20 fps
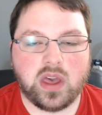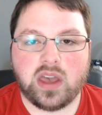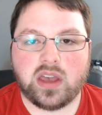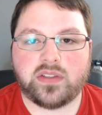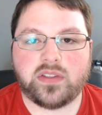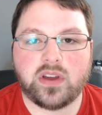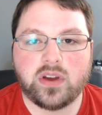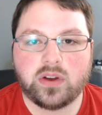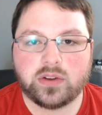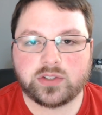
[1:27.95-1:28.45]

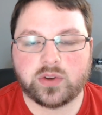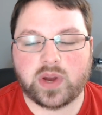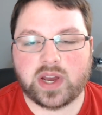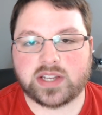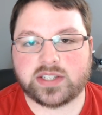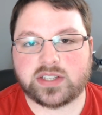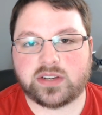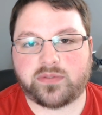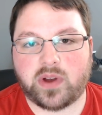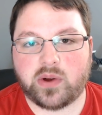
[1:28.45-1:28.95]
And they also
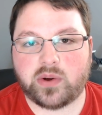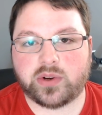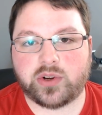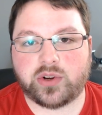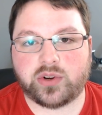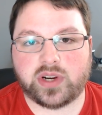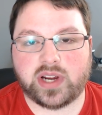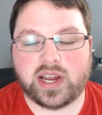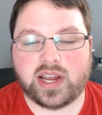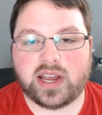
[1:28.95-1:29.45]
asked if I would
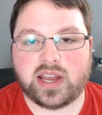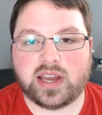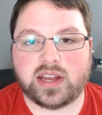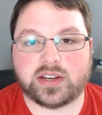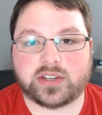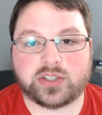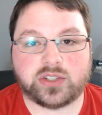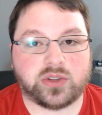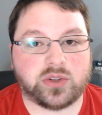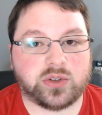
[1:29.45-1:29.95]
create an
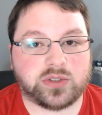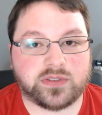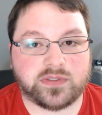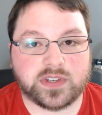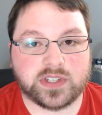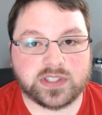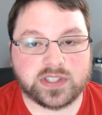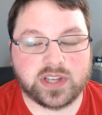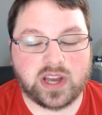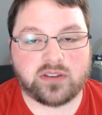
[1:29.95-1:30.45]
exclusive
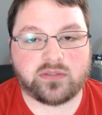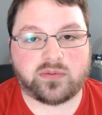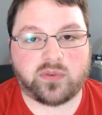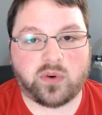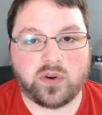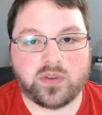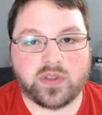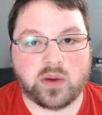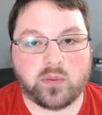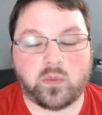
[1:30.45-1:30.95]
design
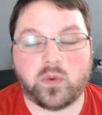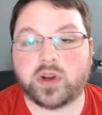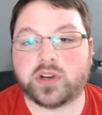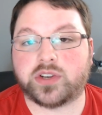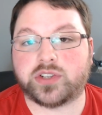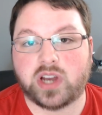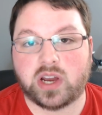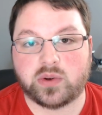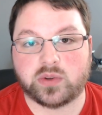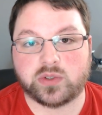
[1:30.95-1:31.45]
for them, which
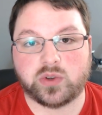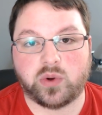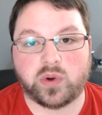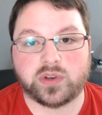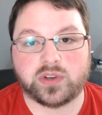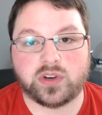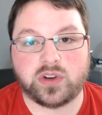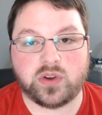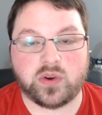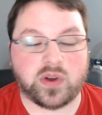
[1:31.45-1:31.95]
I was going
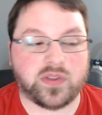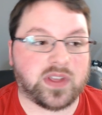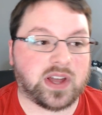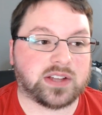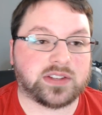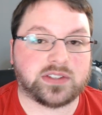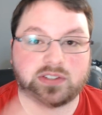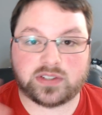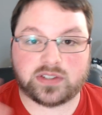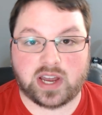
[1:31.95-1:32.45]
to do, and
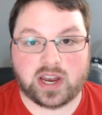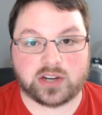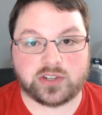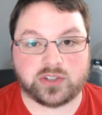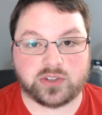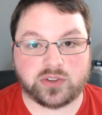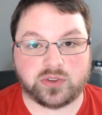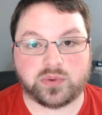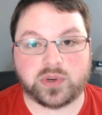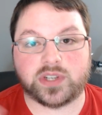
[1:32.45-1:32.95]
that's
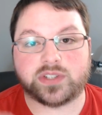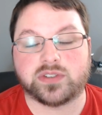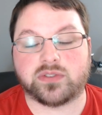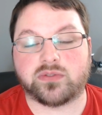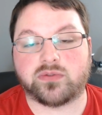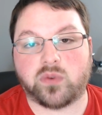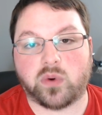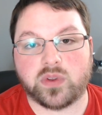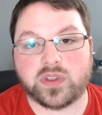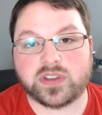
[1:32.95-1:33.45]
actually the reason
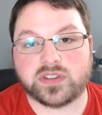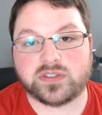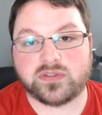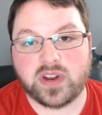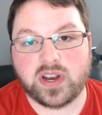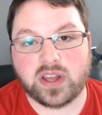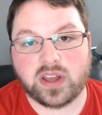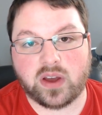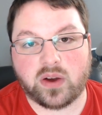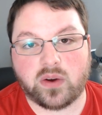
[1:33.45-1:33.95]
for this
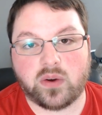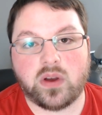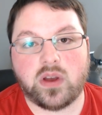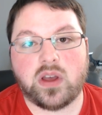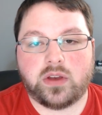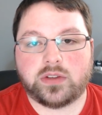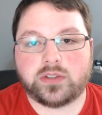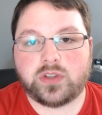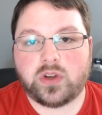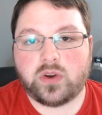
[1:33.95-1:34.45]
video.
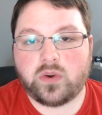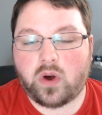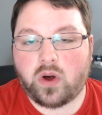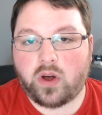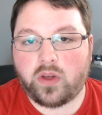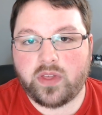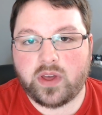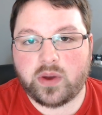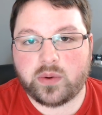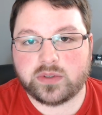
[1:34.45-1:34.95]
So
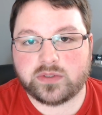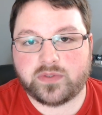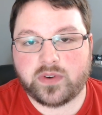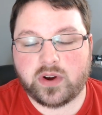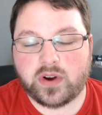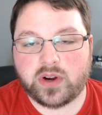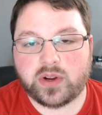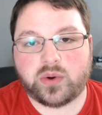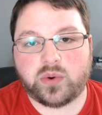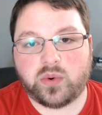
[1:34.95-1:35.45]
all that was
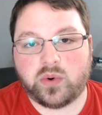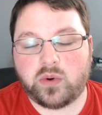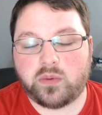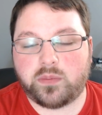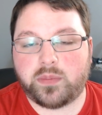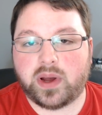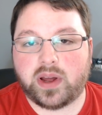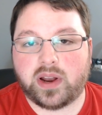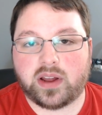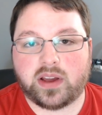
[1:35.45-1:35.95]
very cool,
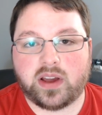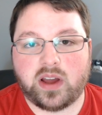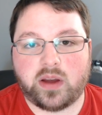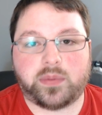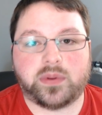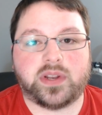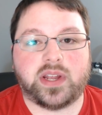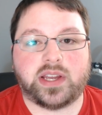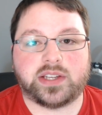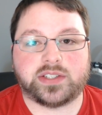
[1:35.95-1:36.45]
but a
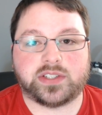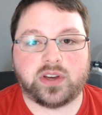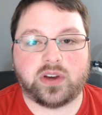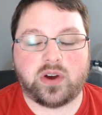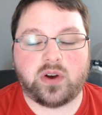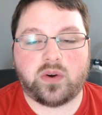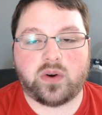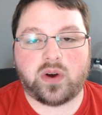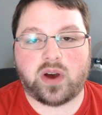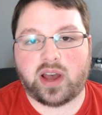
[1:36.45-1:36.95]
couple days
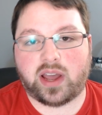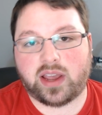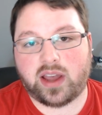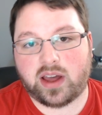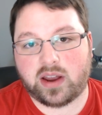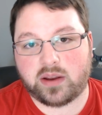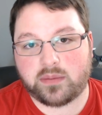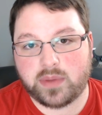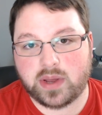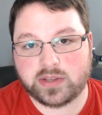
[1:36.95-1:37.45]
ago I
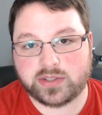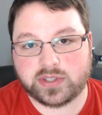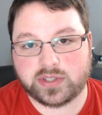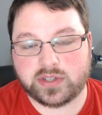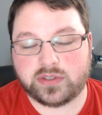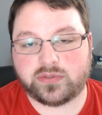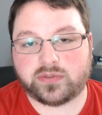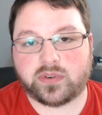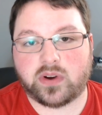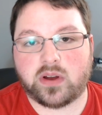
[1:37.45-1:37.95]
got a
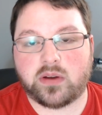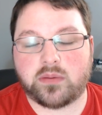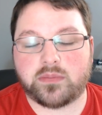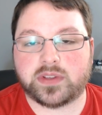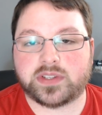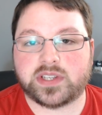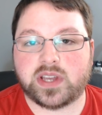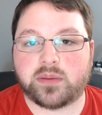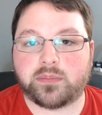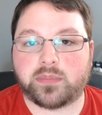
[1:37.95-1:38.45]
message from the
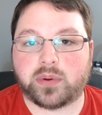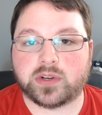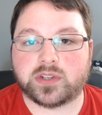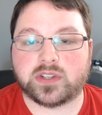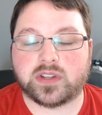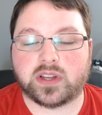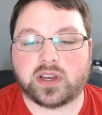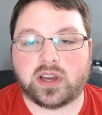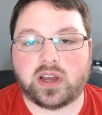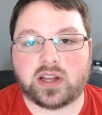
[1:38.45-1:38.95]
same
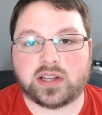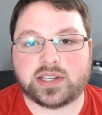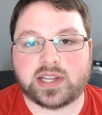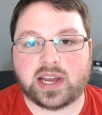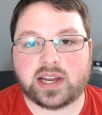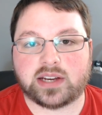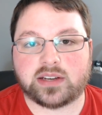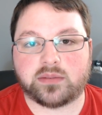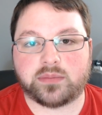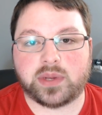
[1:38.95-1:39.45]
person that
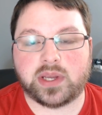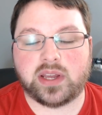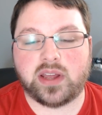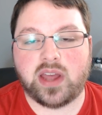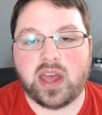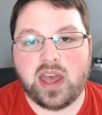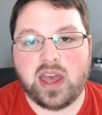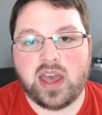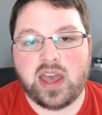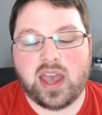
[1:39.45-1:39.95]
contacted me,
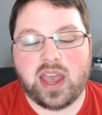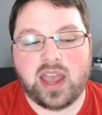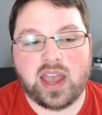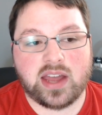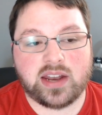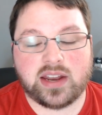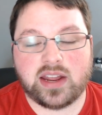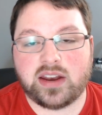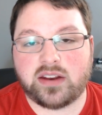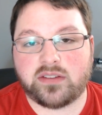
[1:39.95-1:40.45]

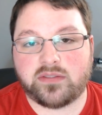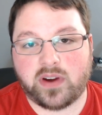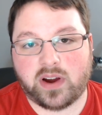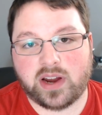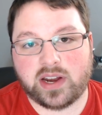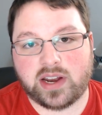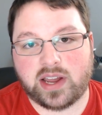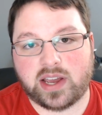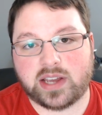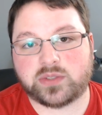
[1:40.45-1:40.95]
and in a
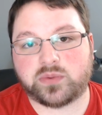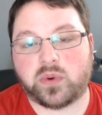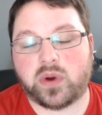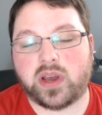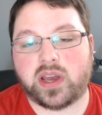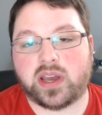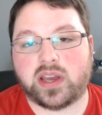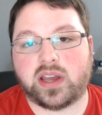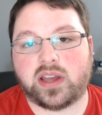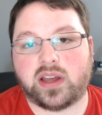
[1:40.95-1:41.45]
very nice
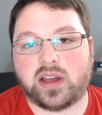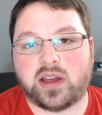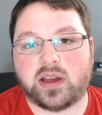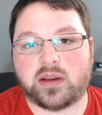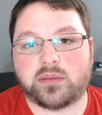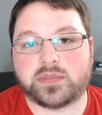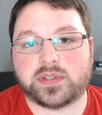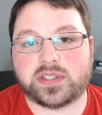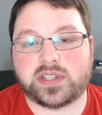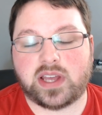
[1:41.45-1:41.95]
way
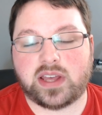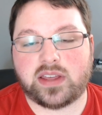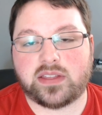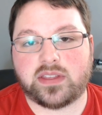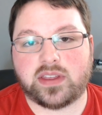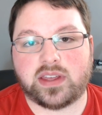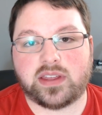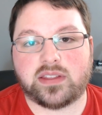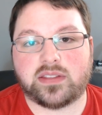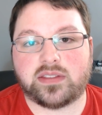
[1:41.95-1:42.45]
said
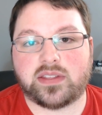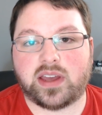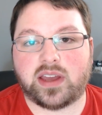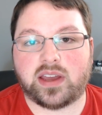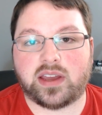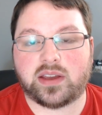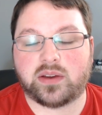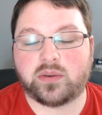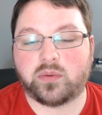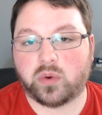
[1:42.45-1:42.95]
that
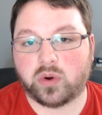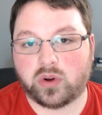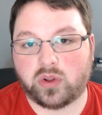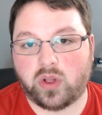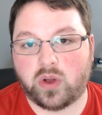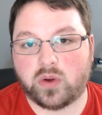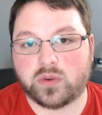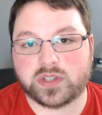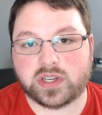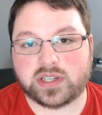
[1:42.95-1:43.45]
they were
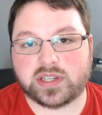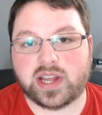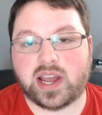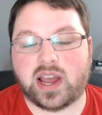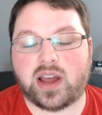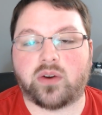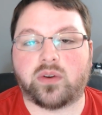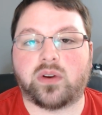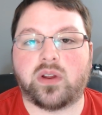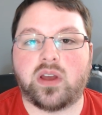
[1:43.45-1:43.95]
closing
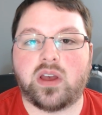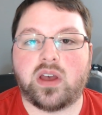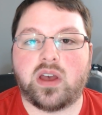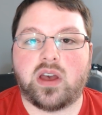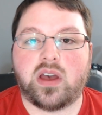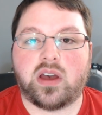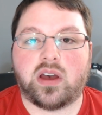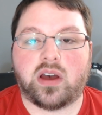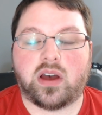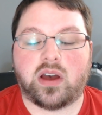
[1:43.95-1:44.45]
down
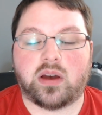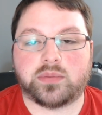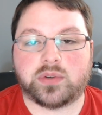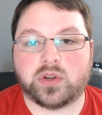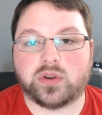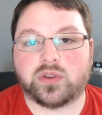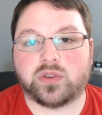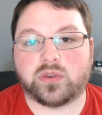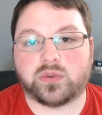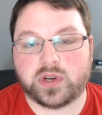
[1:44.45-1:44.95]

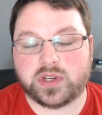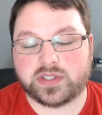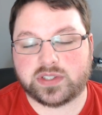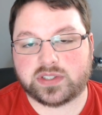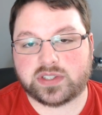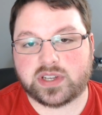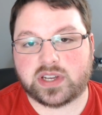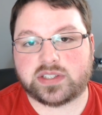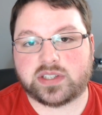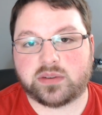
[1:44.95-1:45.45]
due to the
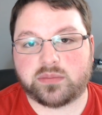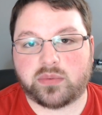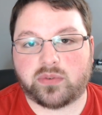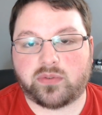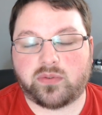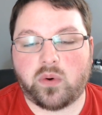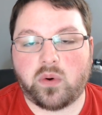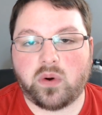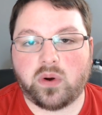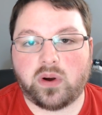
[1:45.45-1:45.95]
reasons I said
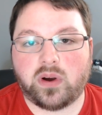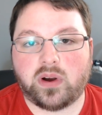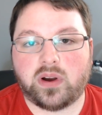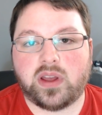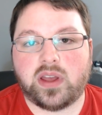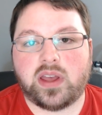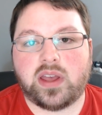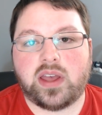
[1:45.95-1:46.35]
before.